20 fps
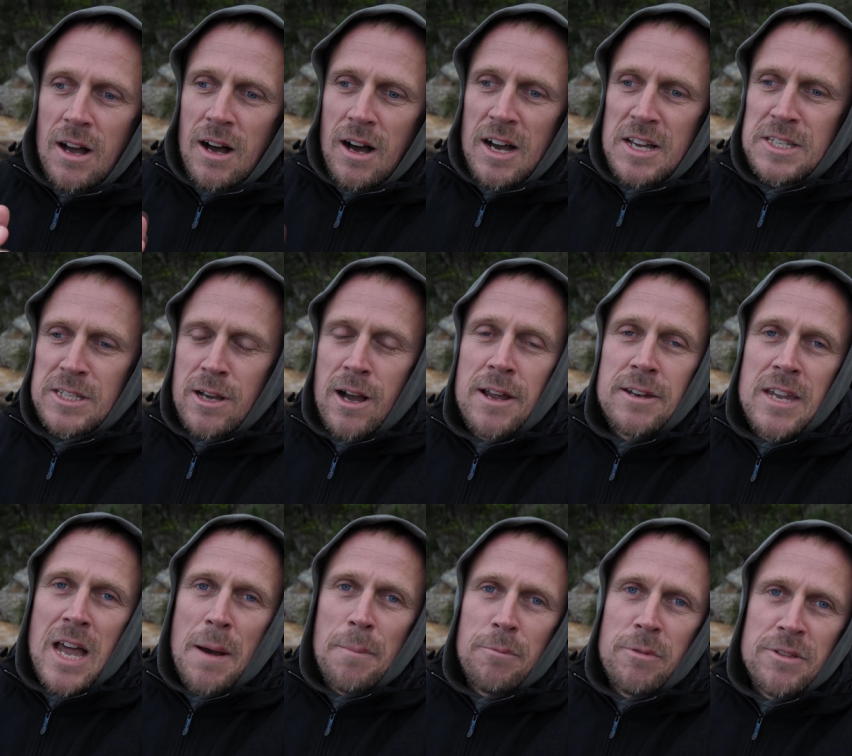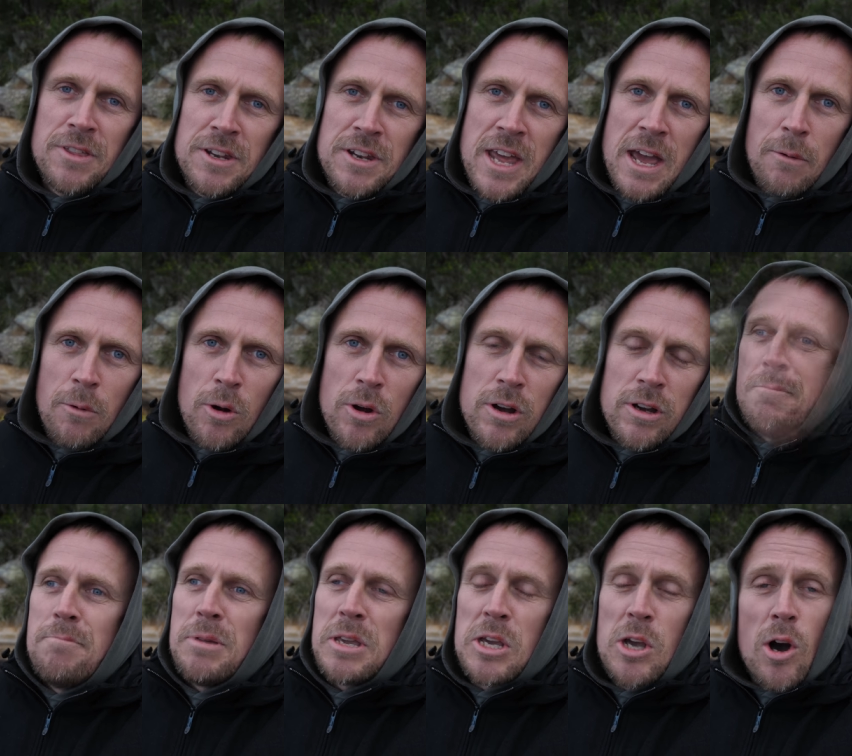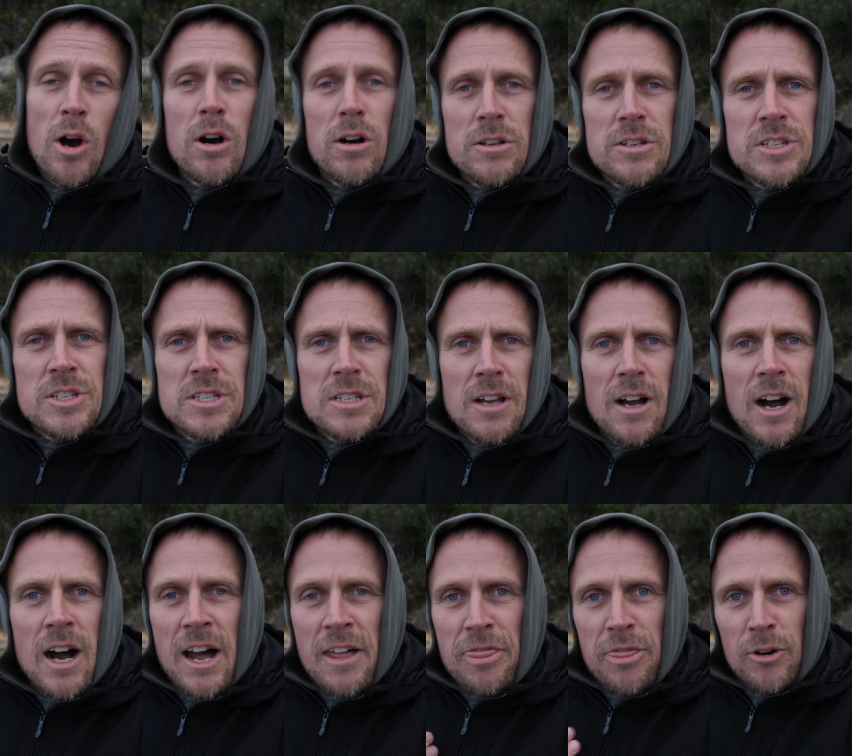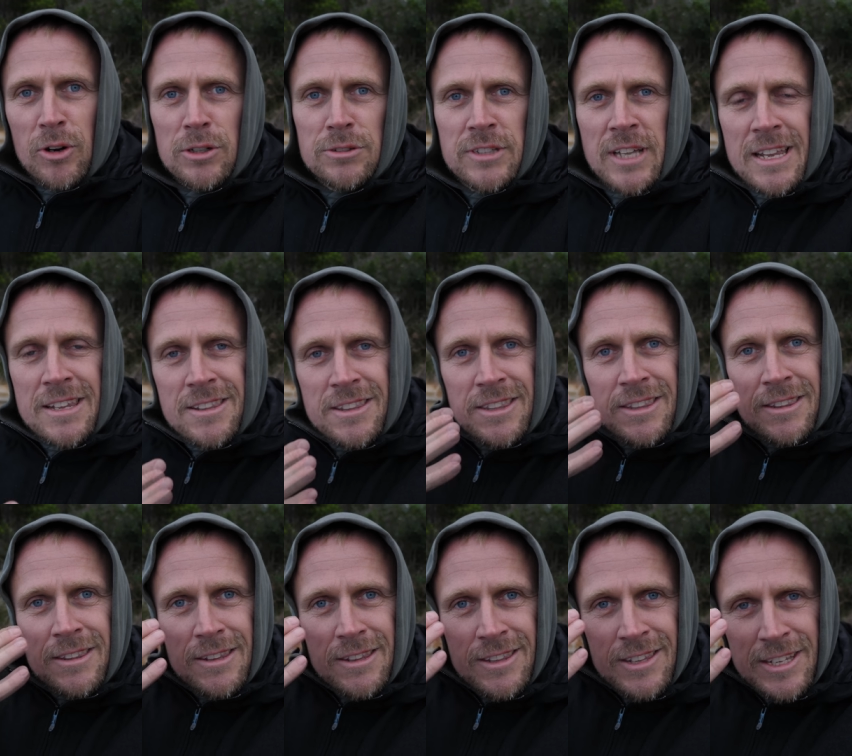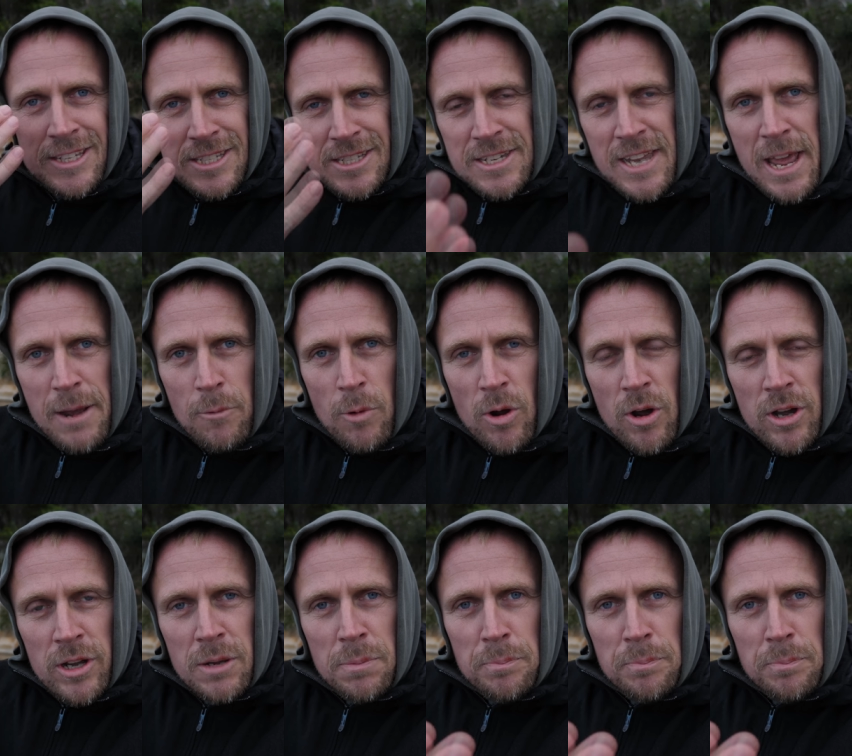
I signed up with a network because I thought that this network,